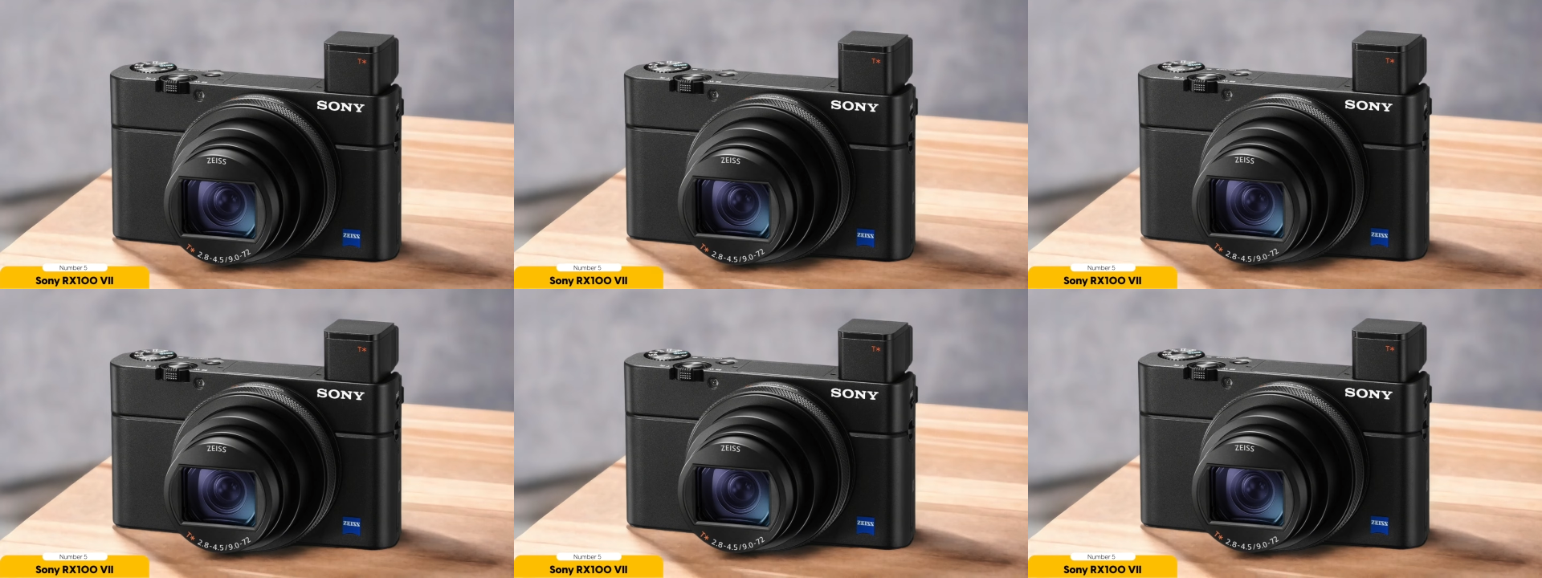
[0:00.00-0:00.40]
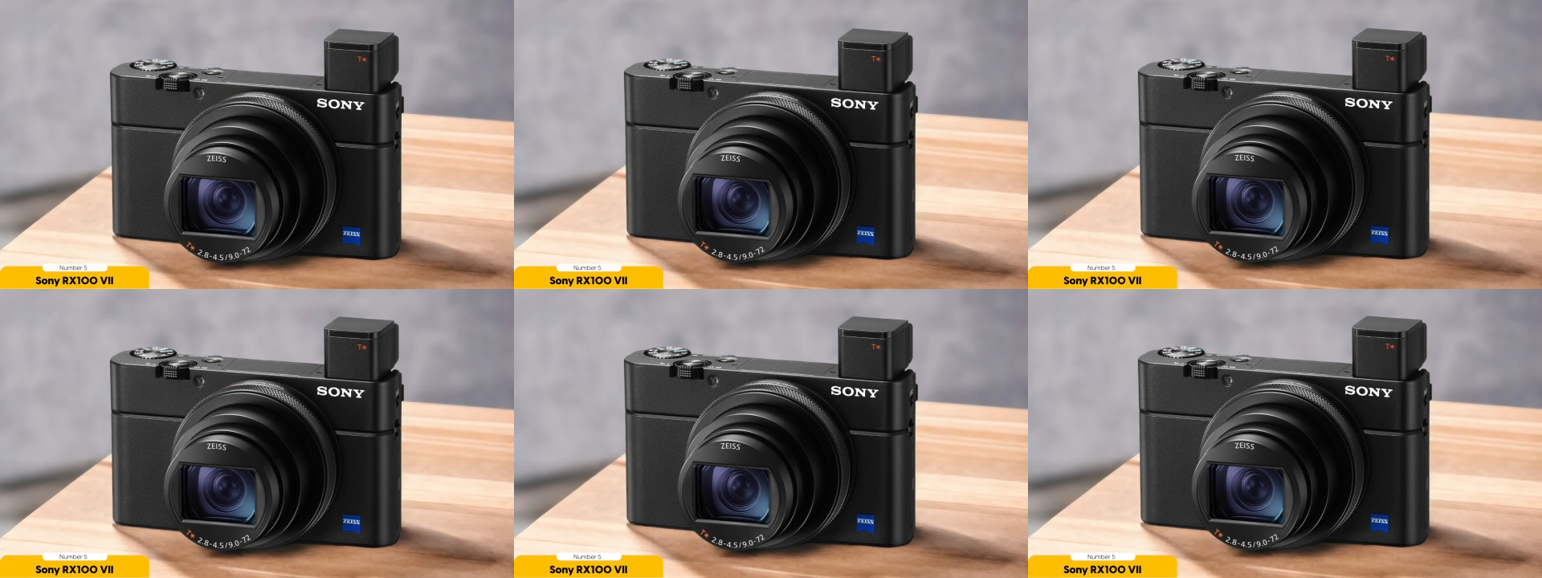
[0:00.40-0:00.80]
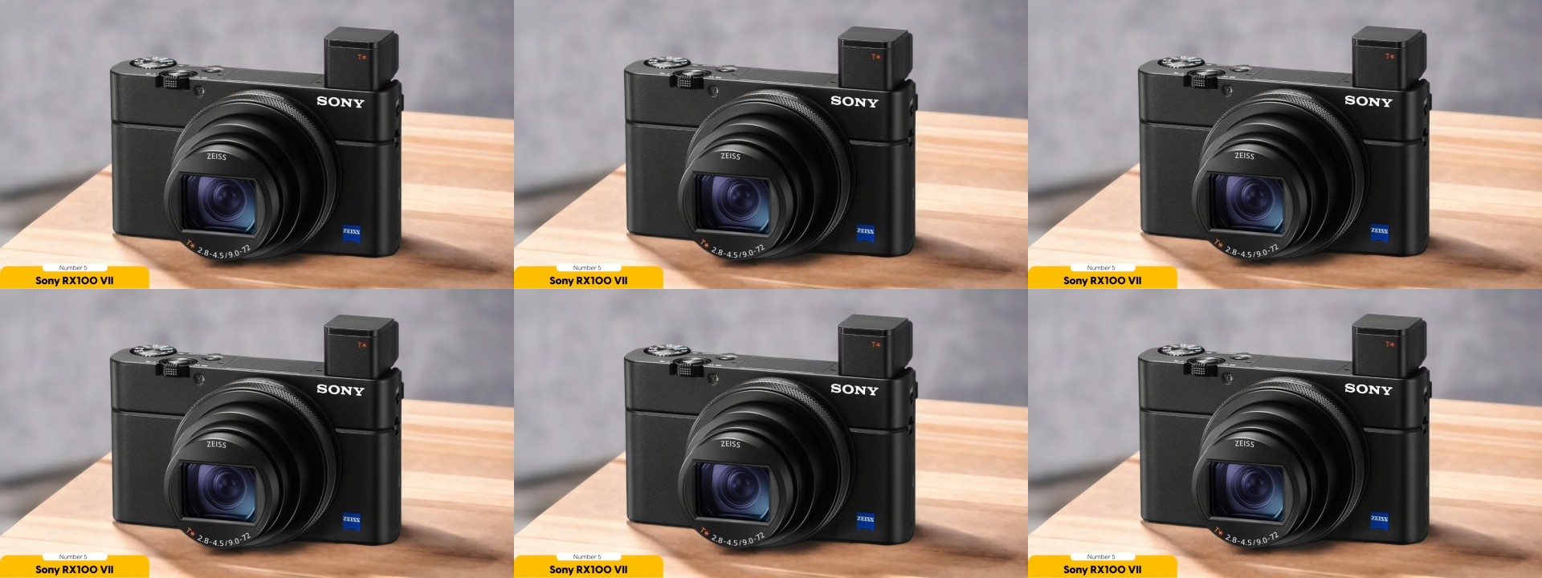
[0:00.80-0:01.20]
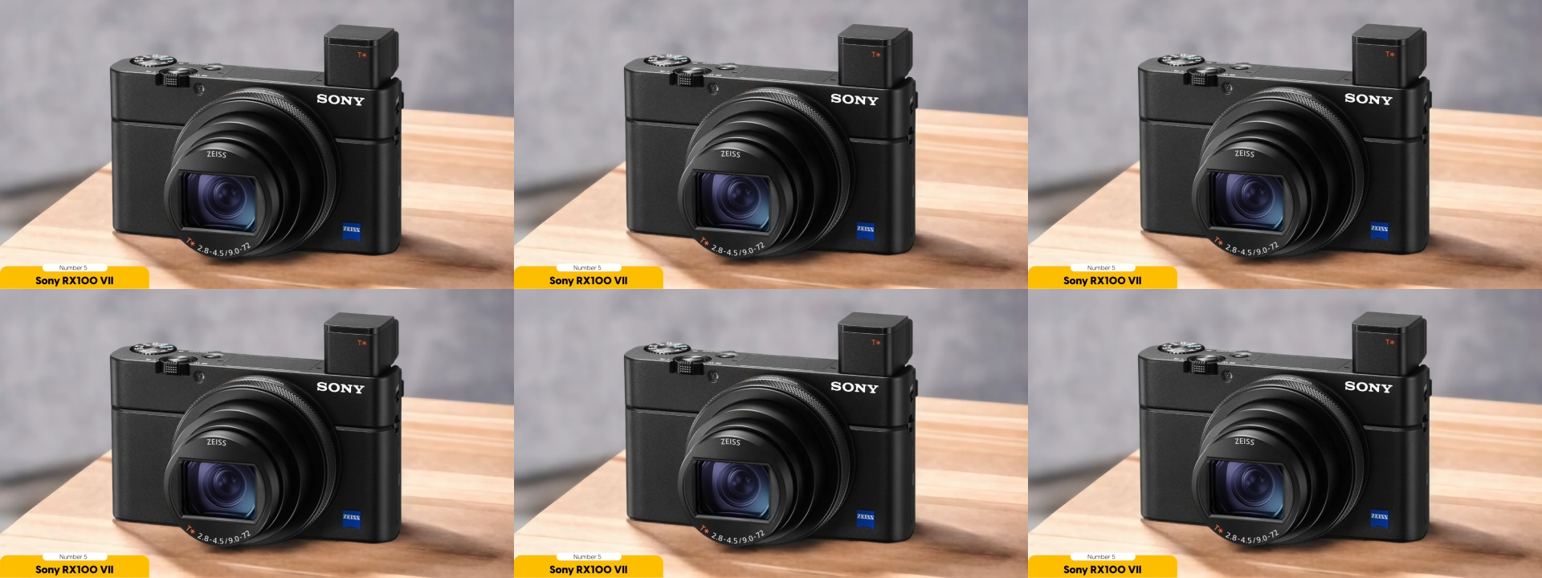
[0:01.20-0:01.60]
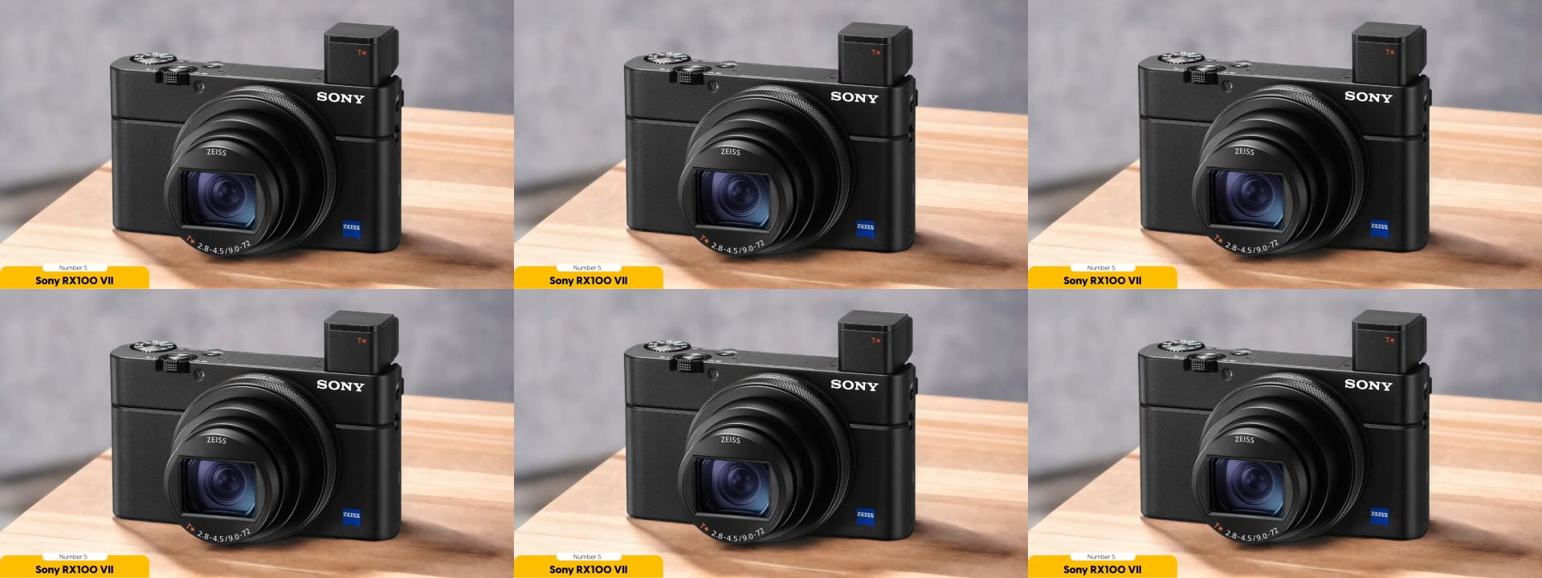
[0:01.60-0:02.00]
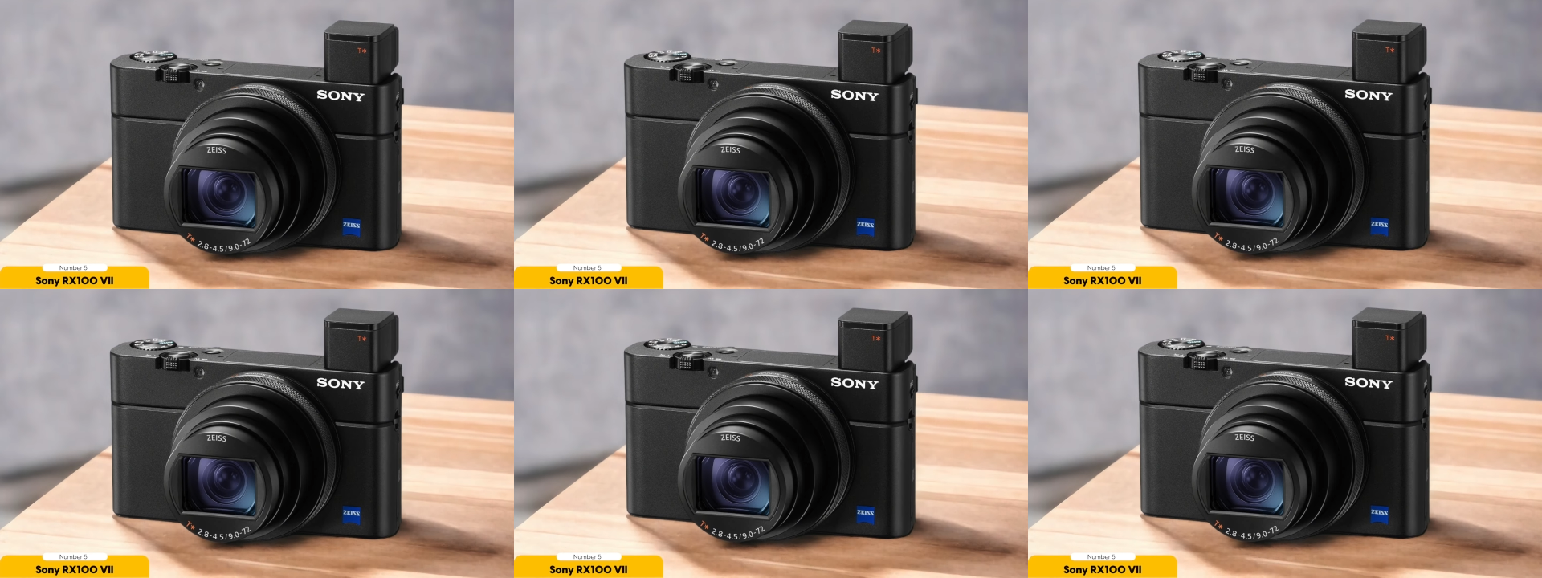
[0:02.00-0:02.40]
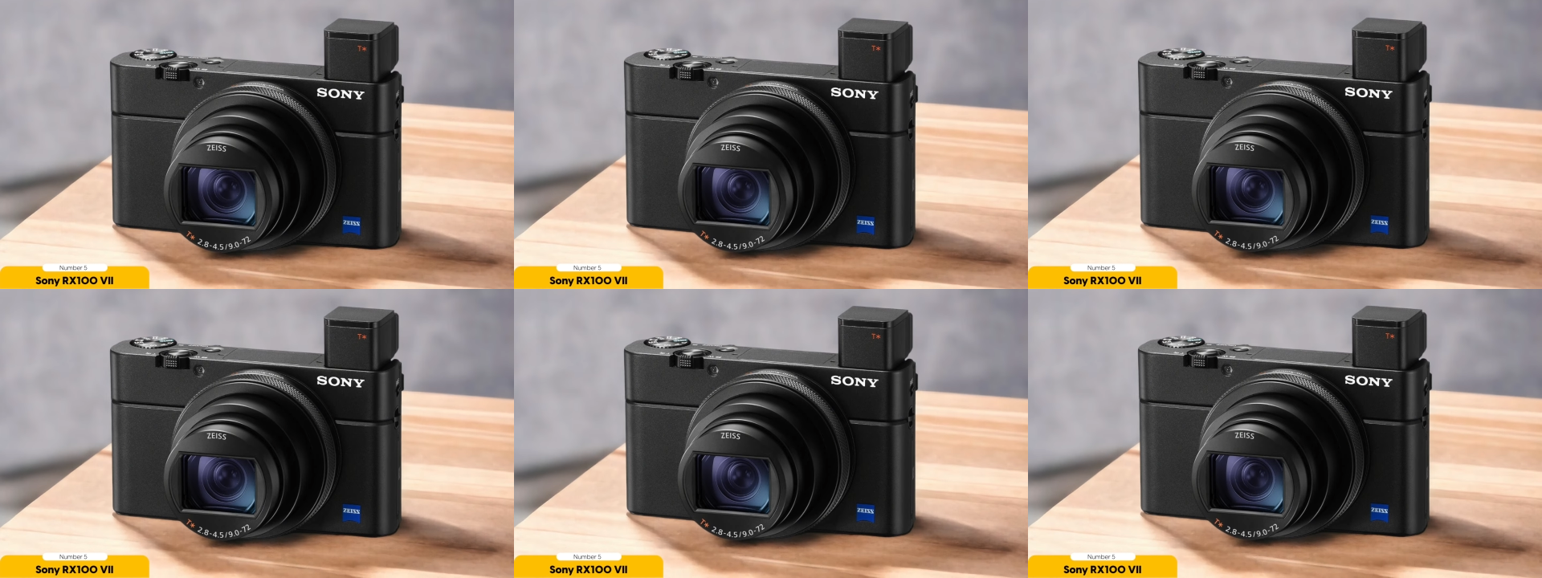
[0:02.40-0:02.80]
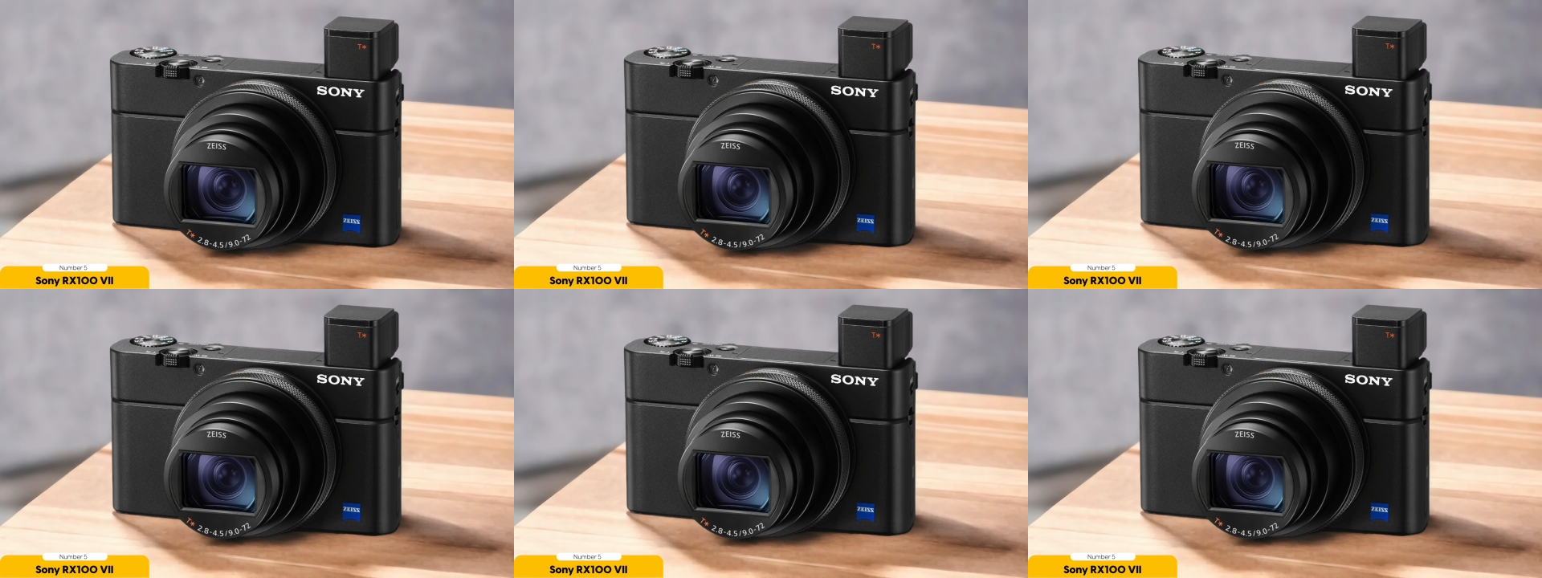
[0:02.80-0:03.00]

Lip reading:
No face is visible, so there are no lips to read.